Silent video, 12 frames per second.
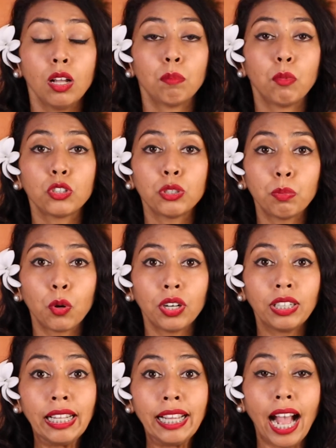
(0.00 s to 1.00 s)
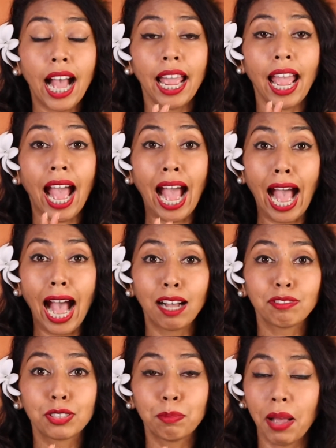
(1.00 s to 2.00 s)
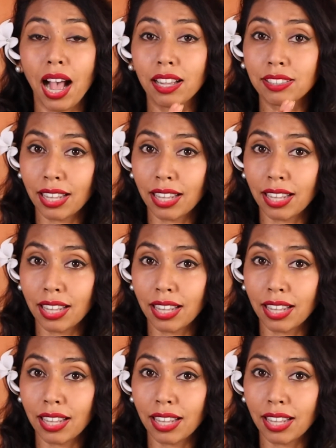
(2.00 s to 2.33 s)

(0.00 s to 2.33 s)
Most importantly, I have to pack